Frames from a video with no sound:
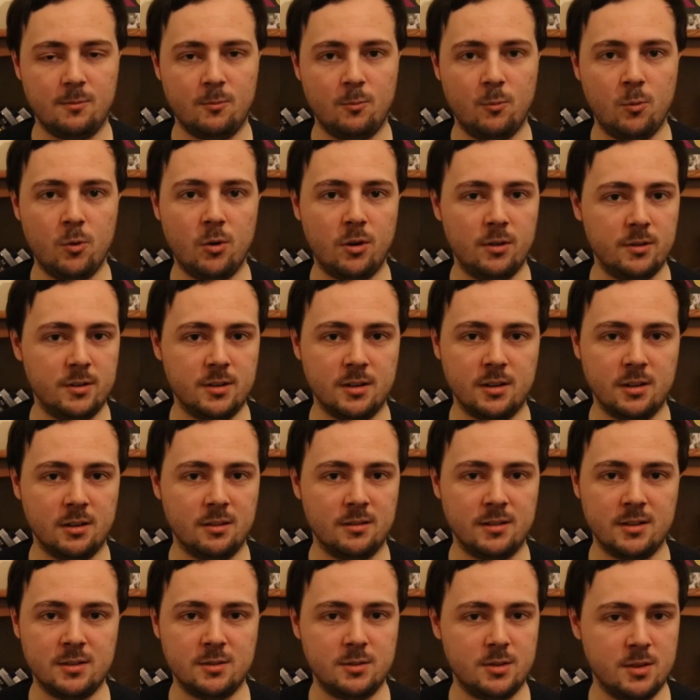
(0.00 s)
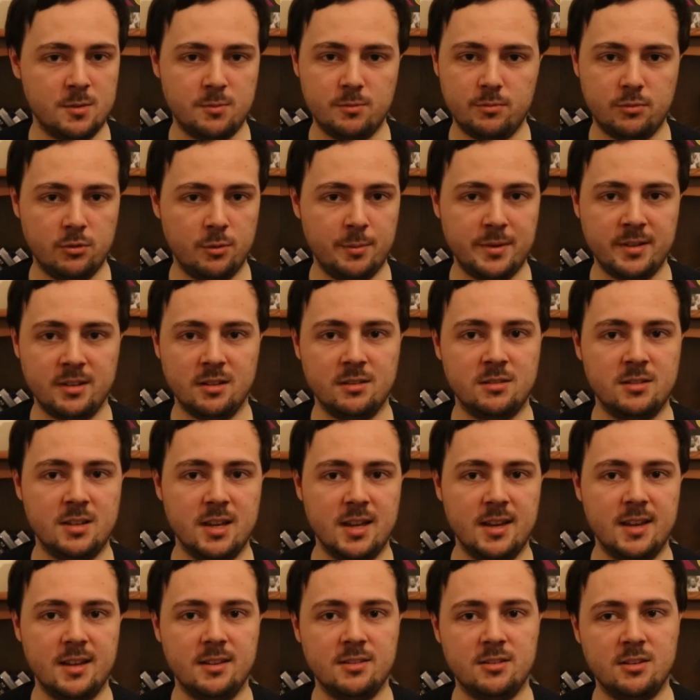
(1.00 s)
What, you know, this brought me to
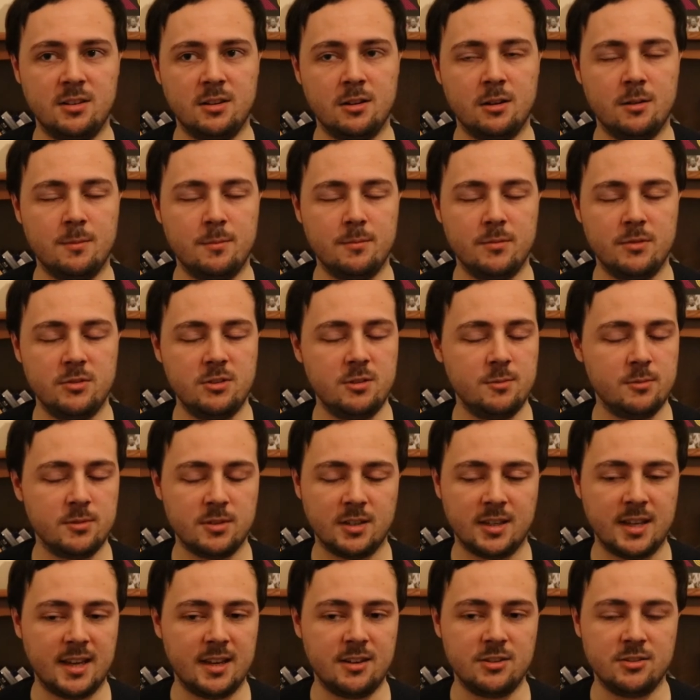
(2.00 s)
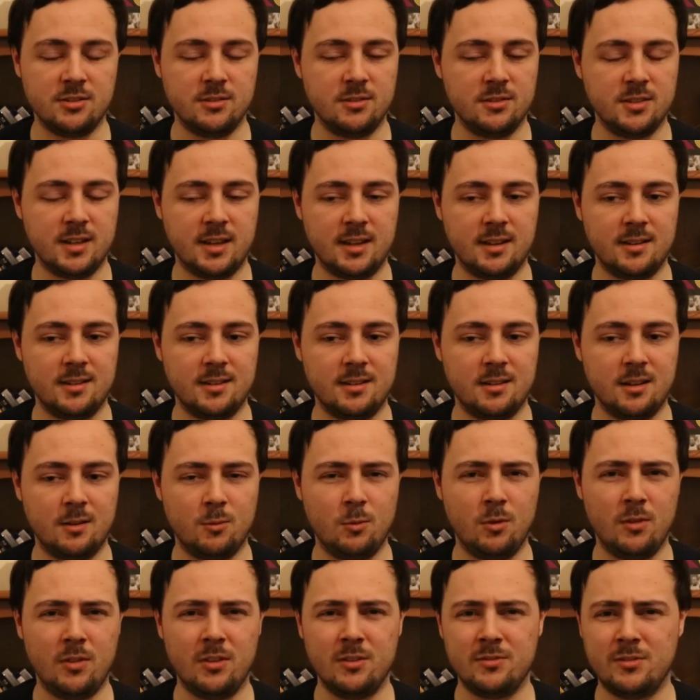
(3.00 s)
tears, you know, numerous occasions, and
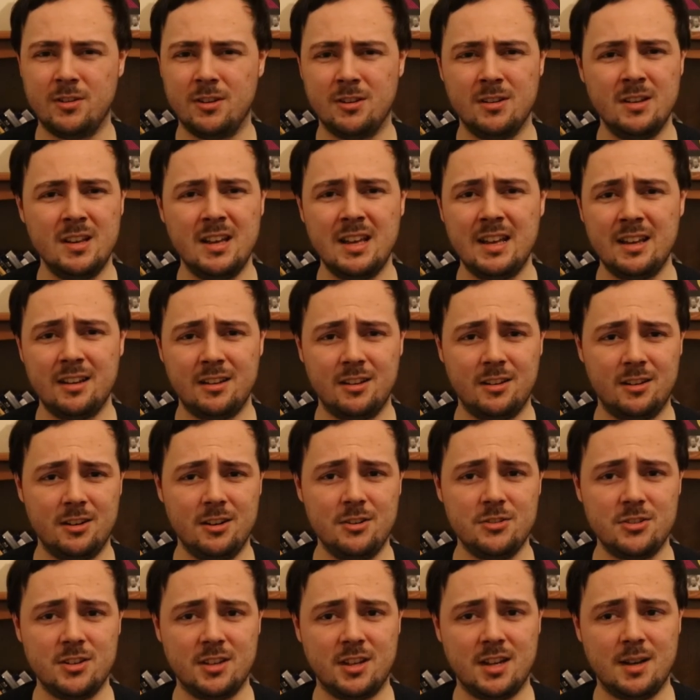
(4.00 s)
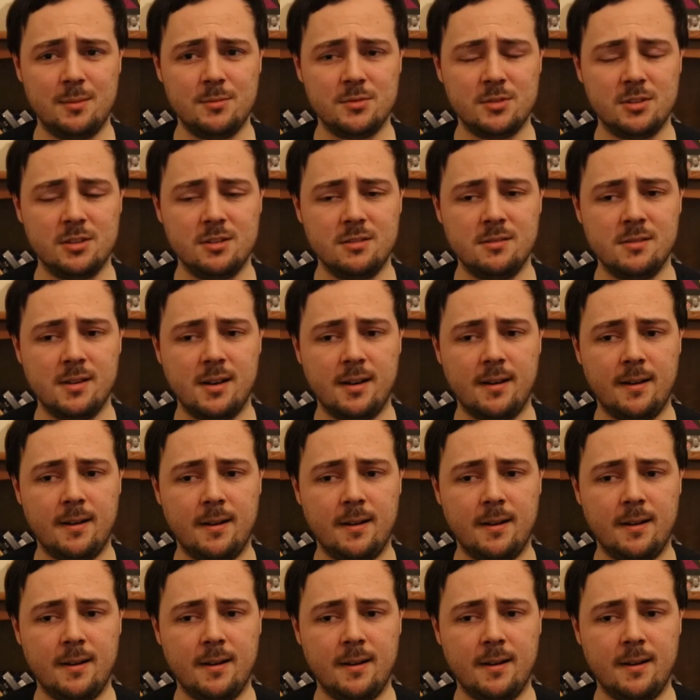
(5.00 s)
what the conclusion it comes to,